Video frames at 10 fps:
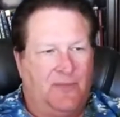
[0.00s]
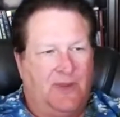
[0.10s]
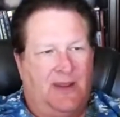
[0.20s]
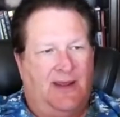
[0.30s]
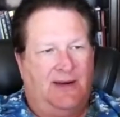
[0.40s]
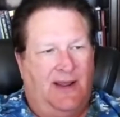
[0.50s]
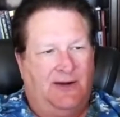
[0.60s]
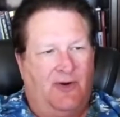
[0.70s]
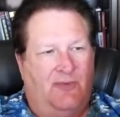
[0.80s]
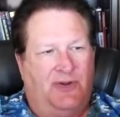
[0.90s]
I
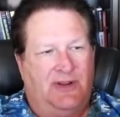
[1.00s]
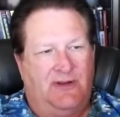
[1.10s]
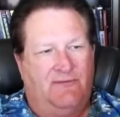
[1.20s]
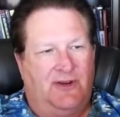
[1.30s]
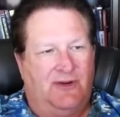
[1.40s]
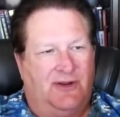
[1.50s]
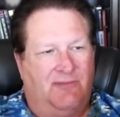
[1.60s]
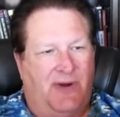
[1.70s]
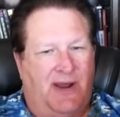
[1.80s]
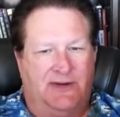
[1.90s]
don't believe that you can buy
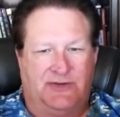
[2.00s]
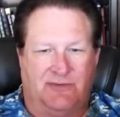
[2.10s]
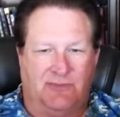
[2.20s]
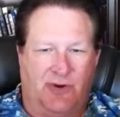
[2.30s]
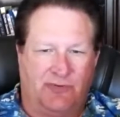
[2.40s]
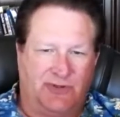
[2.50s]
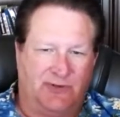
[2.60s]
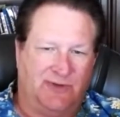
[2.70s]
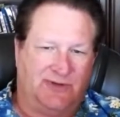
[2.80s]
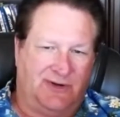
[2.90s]
some coaching
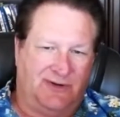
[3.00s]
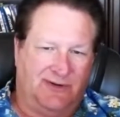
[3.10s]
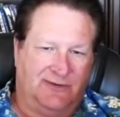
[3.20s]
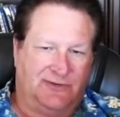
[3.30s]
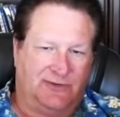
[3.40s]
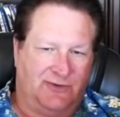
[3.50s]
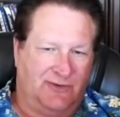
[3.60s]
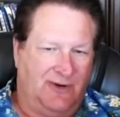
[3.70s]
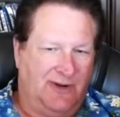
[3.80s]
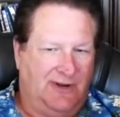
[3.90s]
materials or
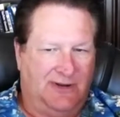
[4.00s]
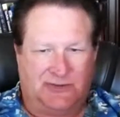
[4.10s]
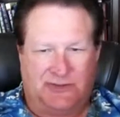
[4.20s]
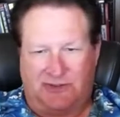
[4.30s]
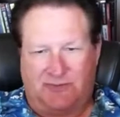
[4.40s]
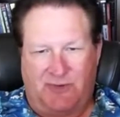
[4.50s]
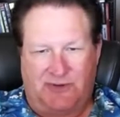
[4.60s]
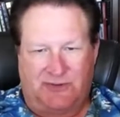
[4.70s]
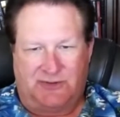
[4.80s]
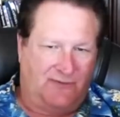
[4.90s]
get 6
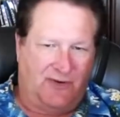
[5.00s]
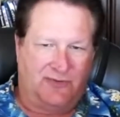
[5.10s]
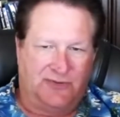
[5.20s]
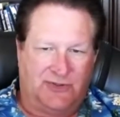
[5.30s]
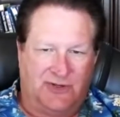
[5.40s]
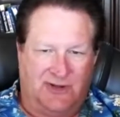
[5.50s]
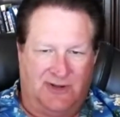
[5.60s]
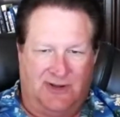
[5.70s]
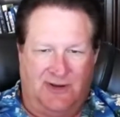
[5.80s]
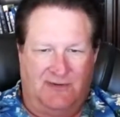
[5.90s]
months or a year of
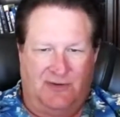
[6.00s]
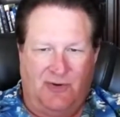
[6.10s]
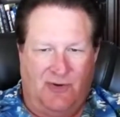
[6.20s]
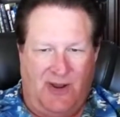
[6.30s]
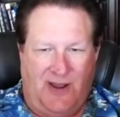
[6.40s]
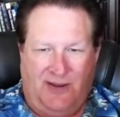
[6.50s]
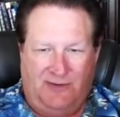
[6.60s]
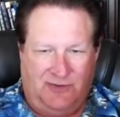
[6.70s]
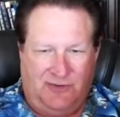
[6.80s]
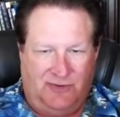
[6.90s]
coaching and then
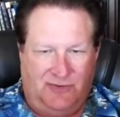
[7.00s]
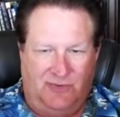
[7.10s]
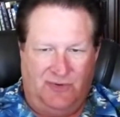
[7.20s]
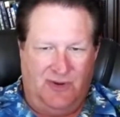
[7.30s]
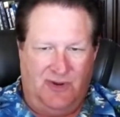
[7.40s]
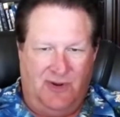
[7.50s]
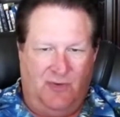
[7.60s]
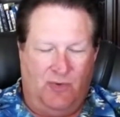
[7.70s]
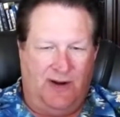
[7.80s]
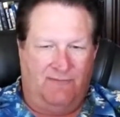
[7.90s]
go out and do
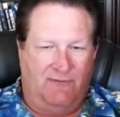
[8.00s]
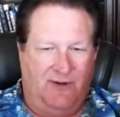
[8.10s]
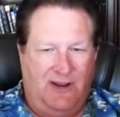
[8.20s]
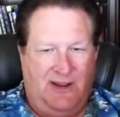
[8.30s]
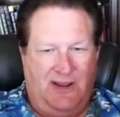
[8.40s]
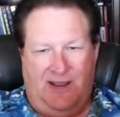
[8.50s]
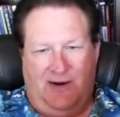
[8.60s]
whatever.